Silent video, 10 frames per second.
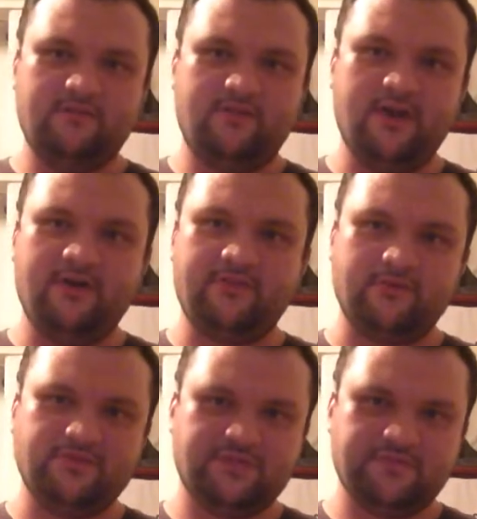The
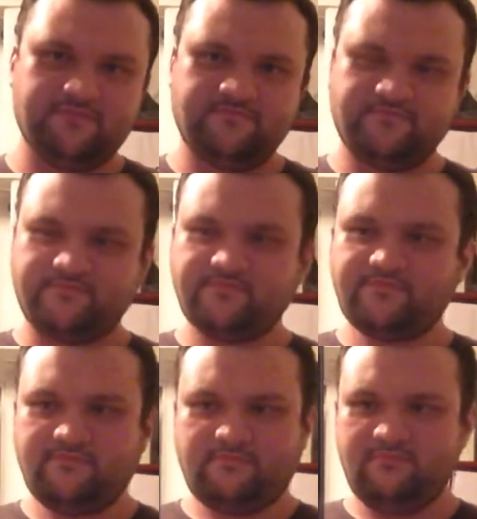Others.
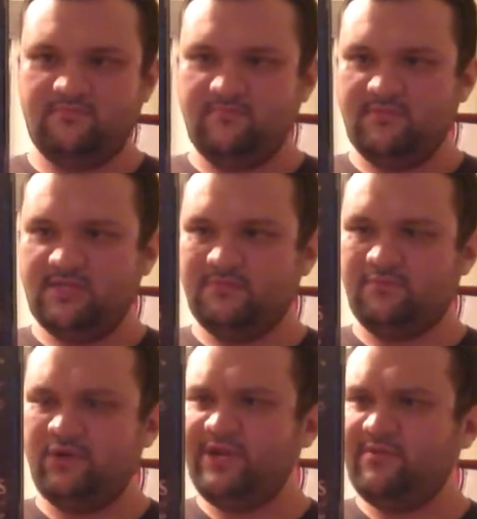
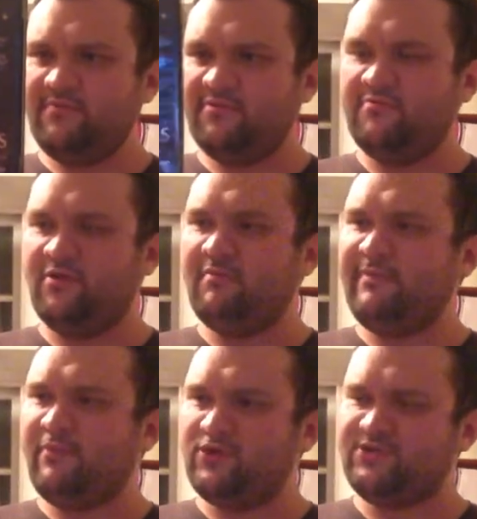One of
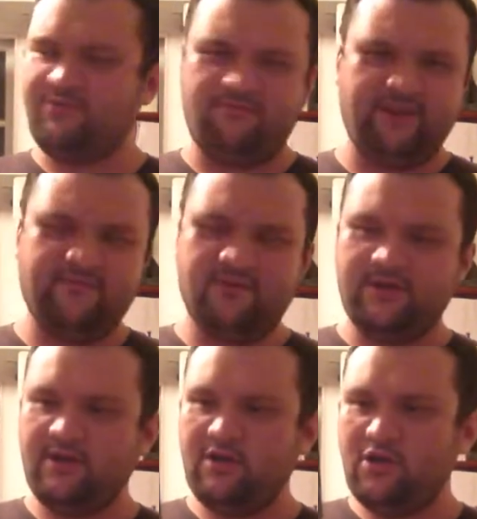my personal
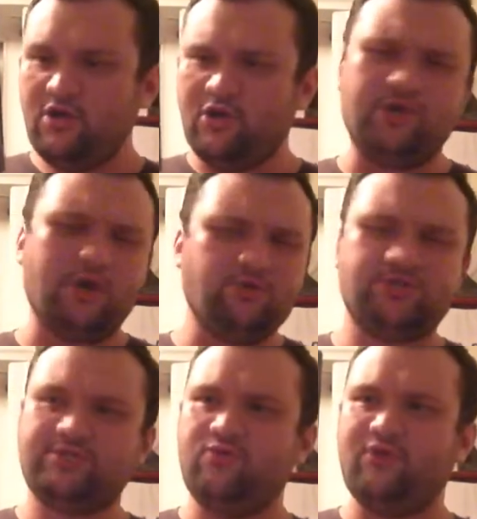favorite
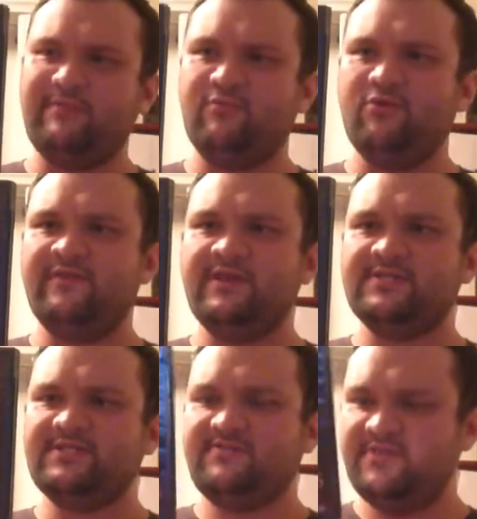ghost story
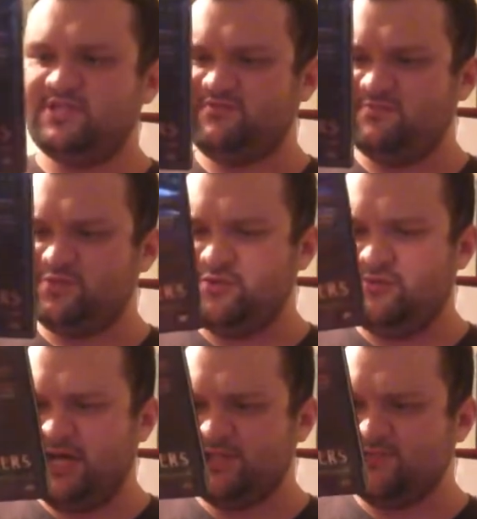movies. This is from
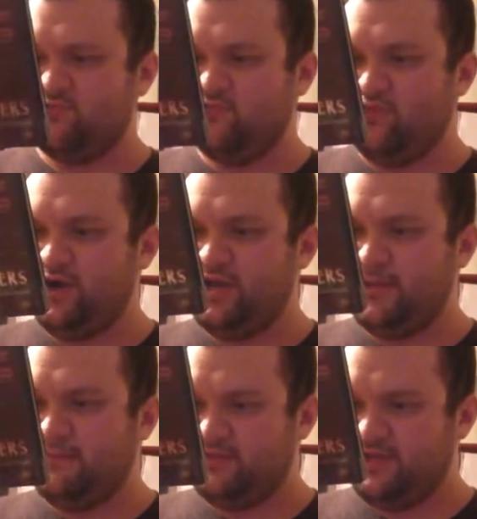2001,
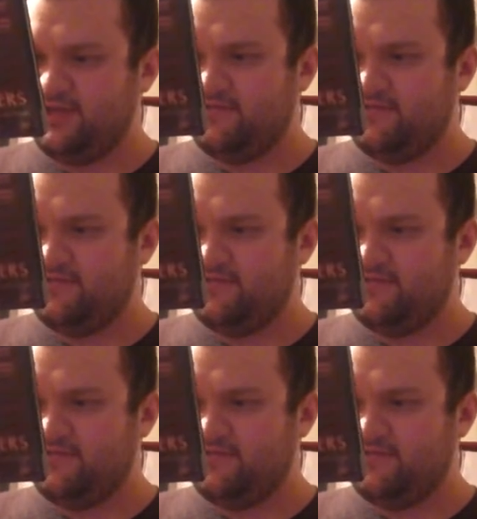I believe.